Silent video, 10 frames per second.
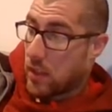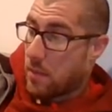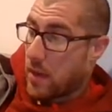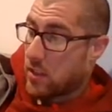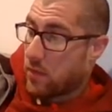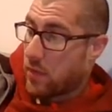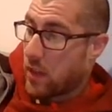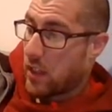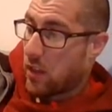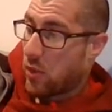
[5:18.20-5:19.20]
Imagine
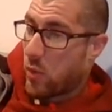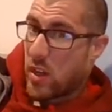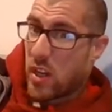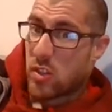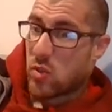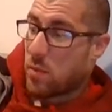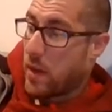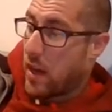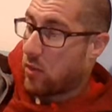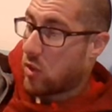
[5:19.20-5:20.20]
finding a
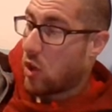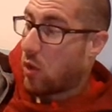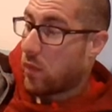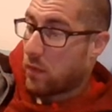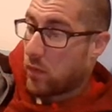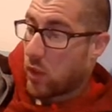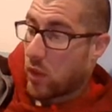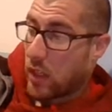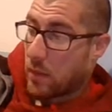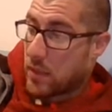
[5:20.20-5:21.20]
300-pound dolphin
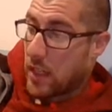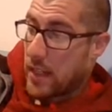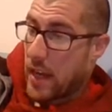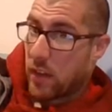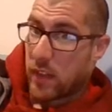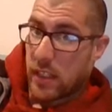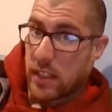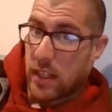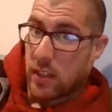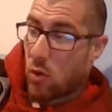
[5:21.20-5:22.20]
floating upside down like
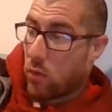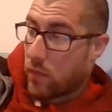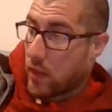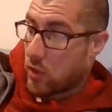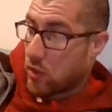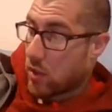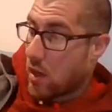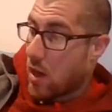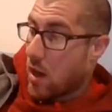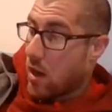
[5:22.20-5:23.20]
a dead goldfish.
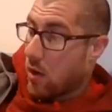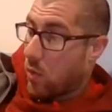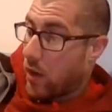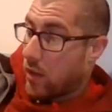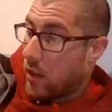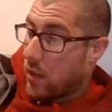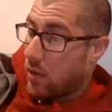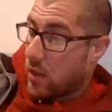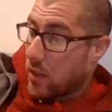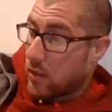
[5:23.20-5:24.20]
Why do they
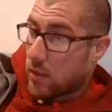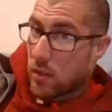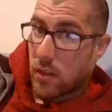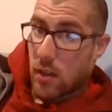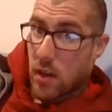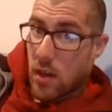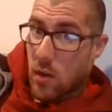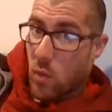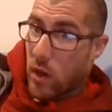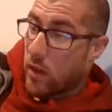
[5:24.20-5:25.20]
do this?
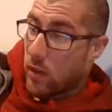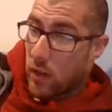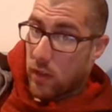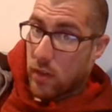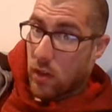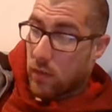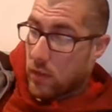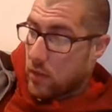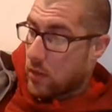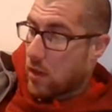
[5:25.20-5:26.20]
Why don't other
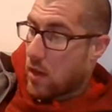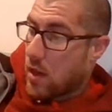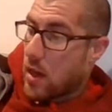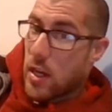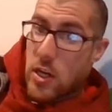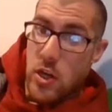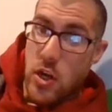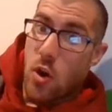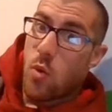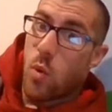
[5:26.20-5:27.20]
dolphins?
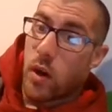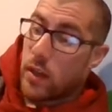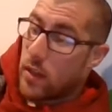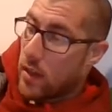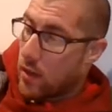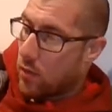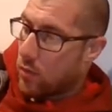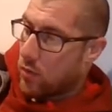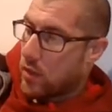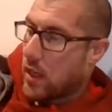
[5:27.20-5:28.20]
No one
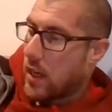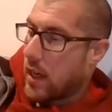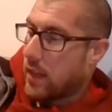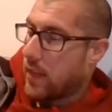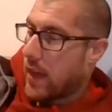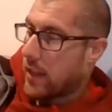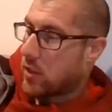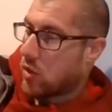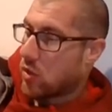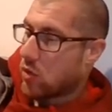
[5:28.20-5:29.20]
knows. And
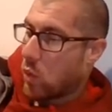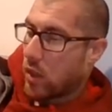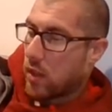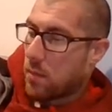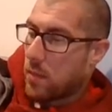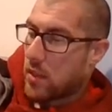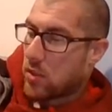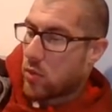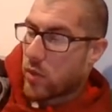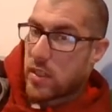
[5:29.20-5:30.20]
that's just one of the
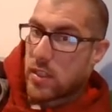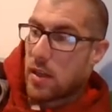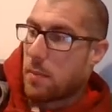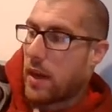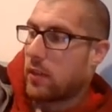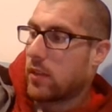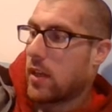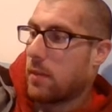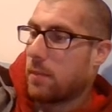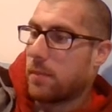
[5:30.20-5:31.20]
mysteries about
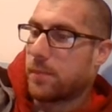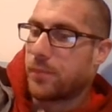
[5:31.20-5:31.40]
them.